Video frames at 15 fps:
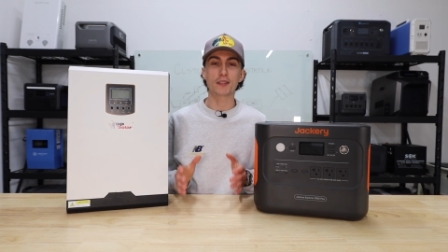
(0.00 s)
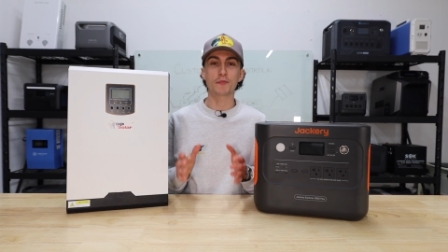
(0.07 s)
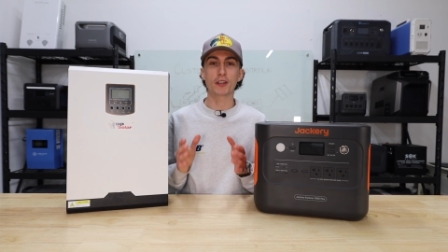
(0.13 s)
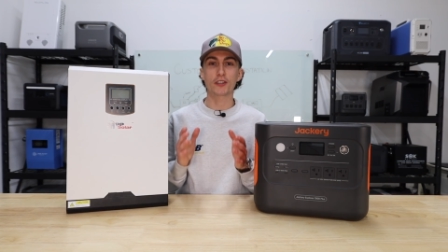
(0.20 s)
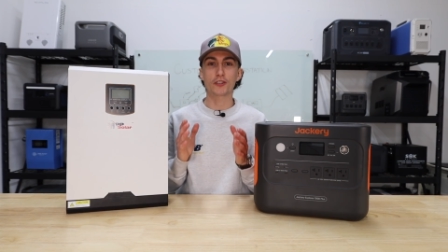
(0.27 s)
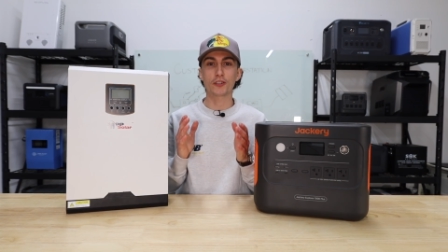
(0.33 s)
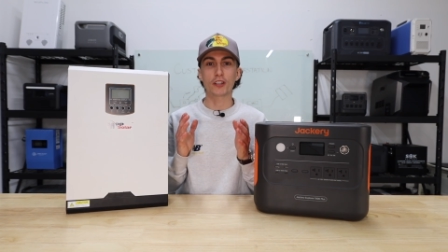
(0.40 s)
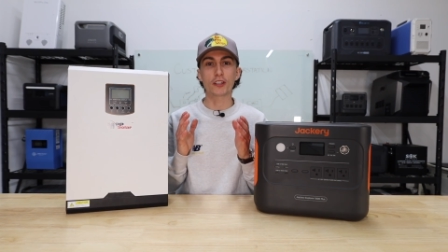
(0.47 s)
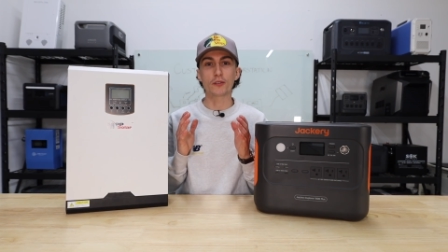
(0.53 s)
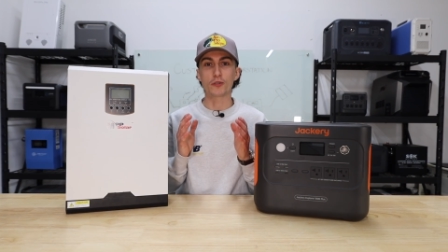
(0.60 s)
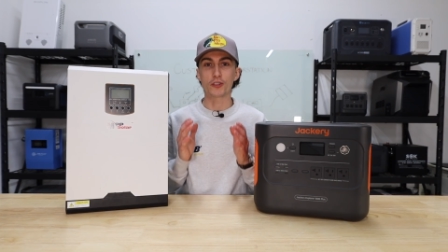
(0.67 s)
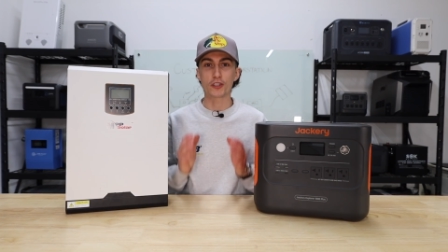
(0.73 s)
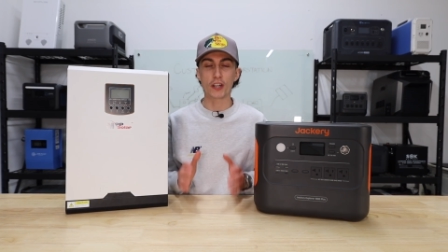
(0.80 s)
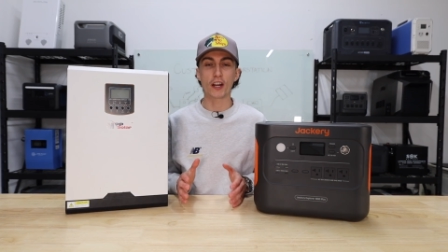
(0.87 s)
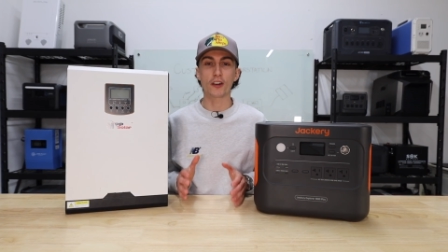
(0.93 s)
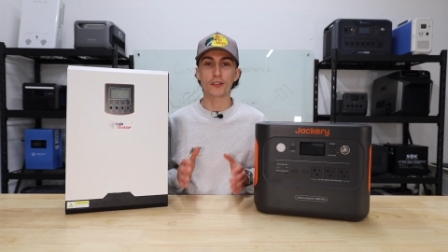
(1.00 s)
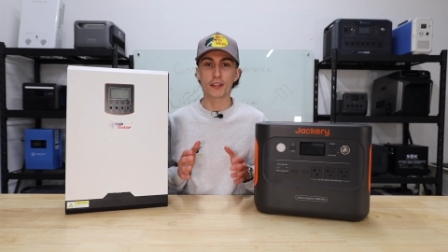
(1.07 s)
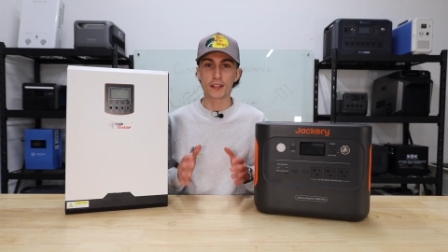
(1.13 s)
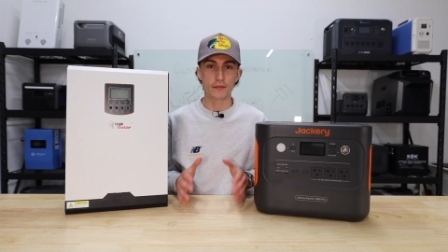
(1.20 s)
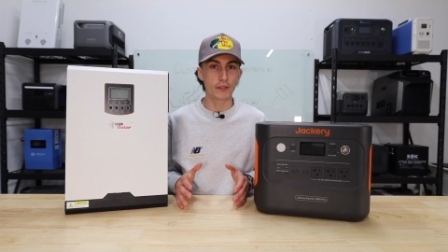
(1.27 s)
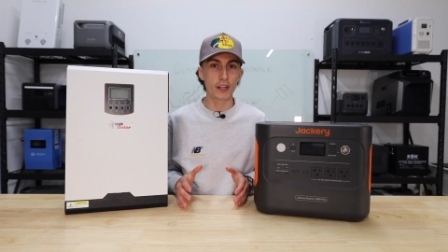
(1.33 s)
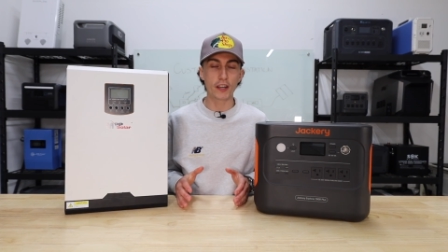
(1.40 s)
make sure that you share
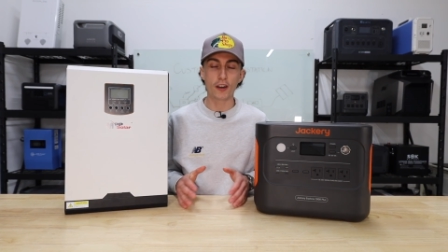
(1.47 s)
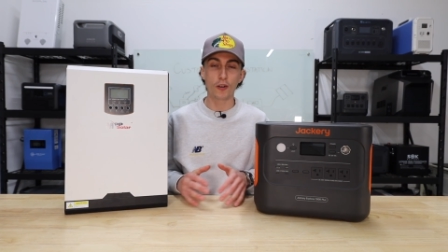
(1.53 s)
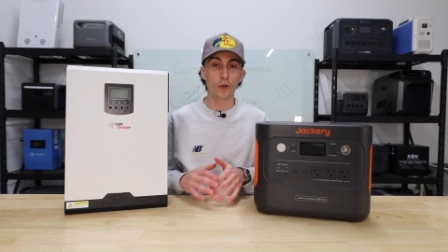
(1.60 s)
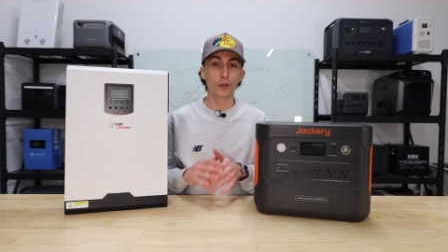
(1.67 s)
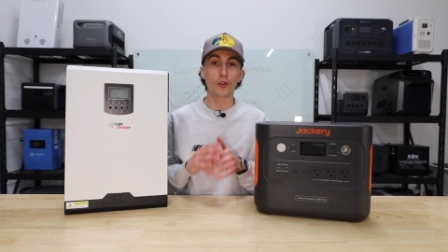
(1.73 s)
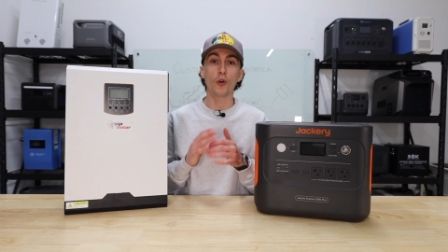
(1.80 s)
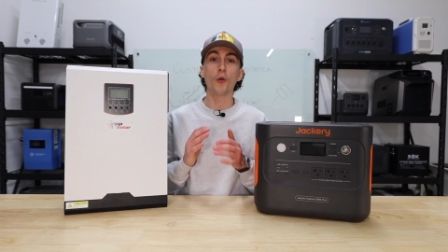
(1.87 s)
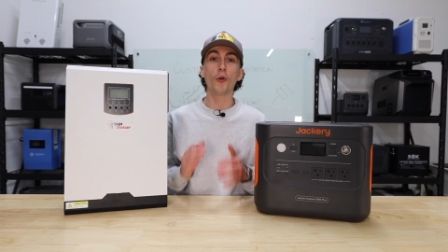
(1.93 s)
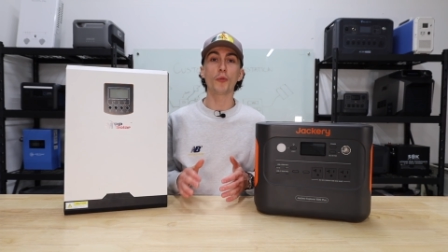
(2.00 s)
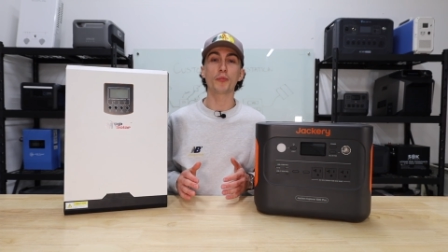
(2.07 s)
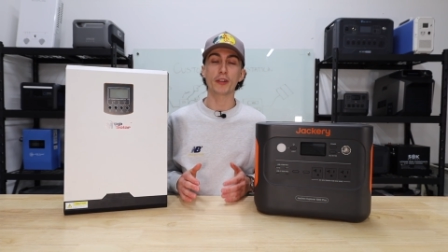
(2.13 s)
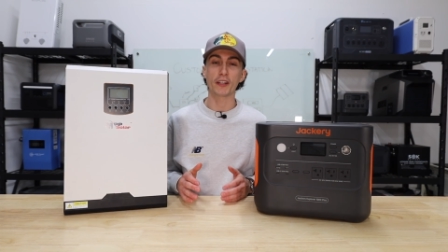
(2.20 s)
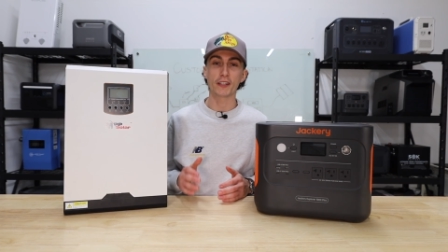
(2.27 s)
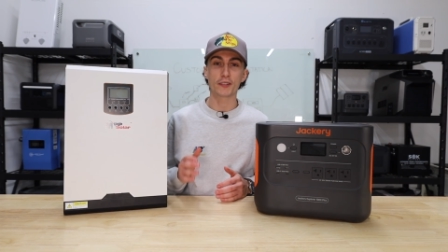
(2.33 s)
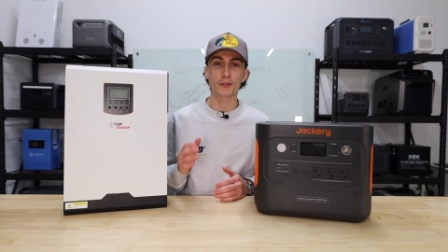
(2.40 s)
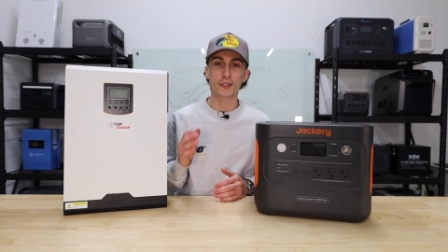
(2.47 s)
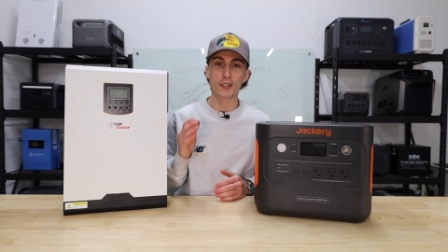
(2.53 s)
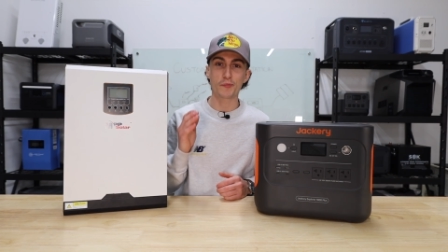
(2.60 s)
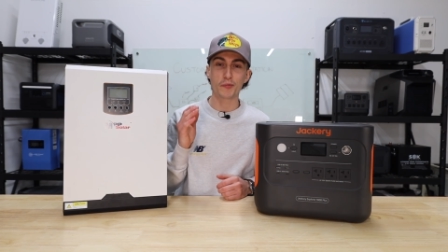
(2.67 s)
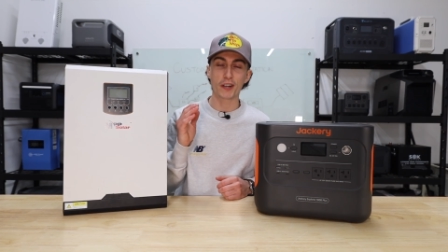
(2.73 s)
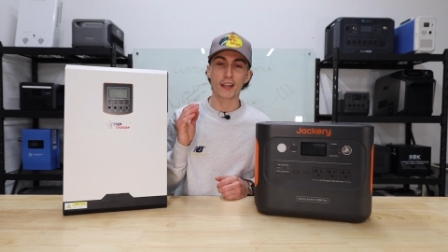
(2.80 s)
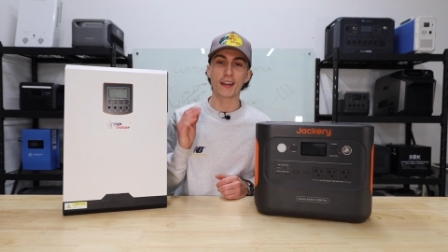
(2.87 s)
this video or the whole playlist with
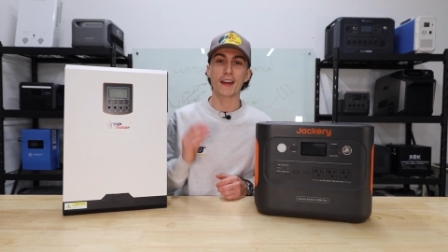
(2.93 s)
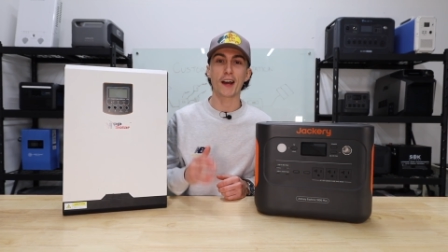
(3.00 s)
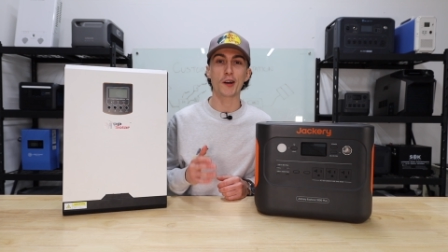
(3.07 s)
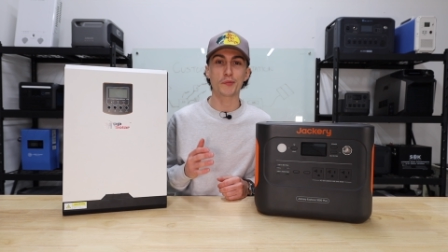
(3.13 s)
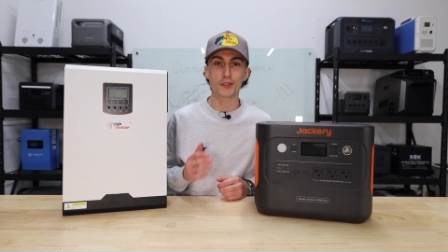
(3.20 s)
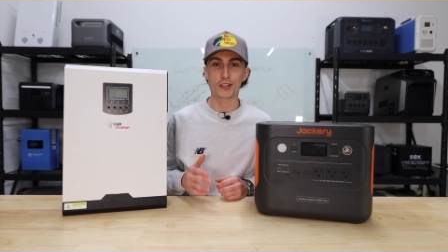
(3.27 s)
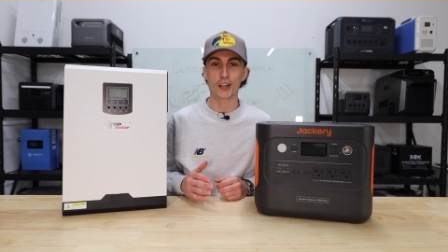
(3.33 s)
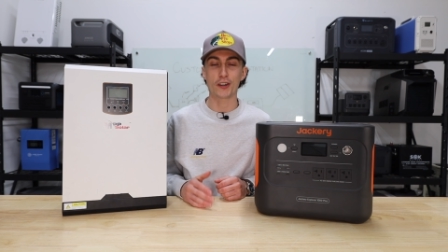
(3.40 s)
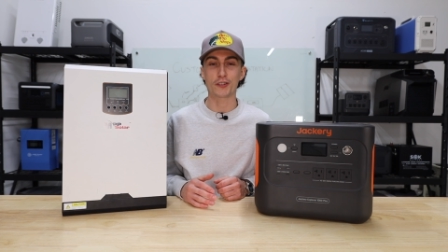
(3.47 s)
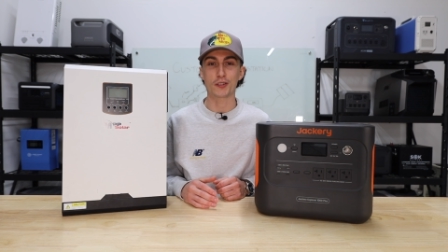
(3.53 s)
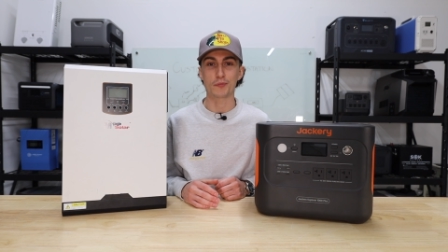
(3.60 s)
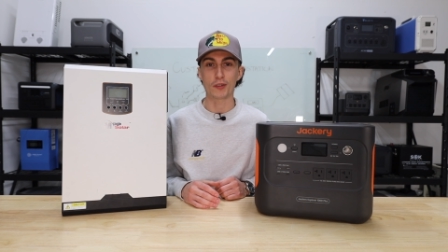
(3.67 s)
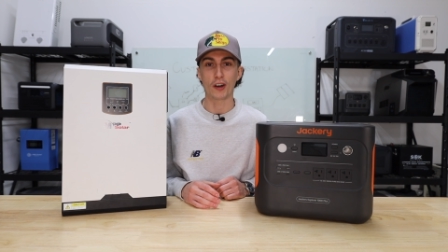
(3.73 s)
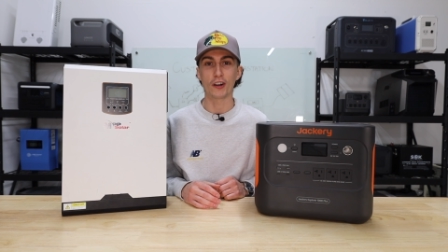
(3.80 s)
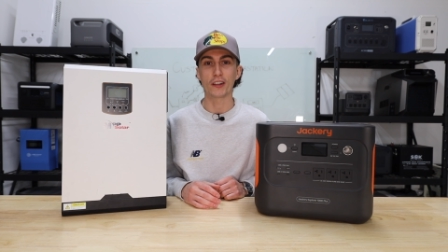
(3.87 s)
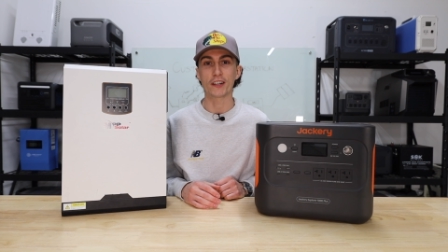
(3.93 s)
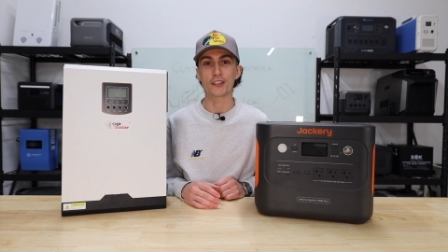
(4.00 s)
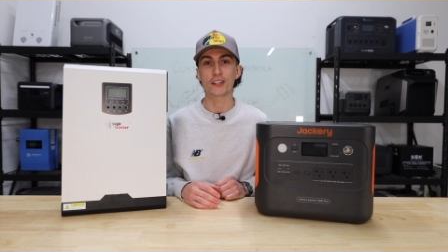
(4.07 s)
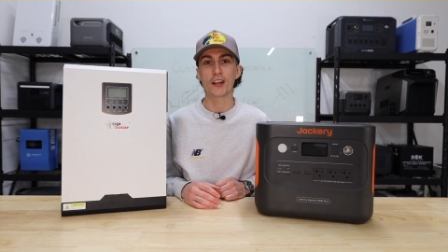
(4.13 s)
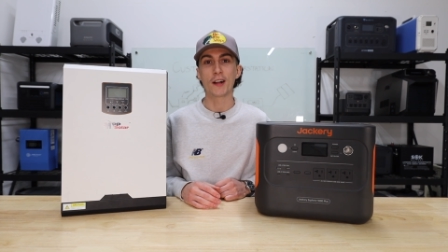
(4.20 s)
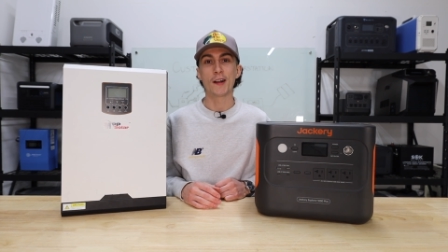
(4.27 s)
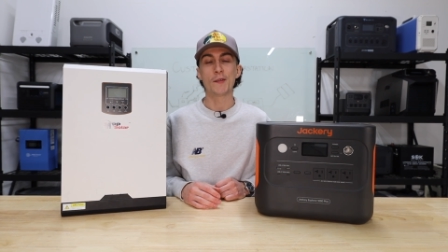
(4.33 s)
somebody. It helps share some knowledge.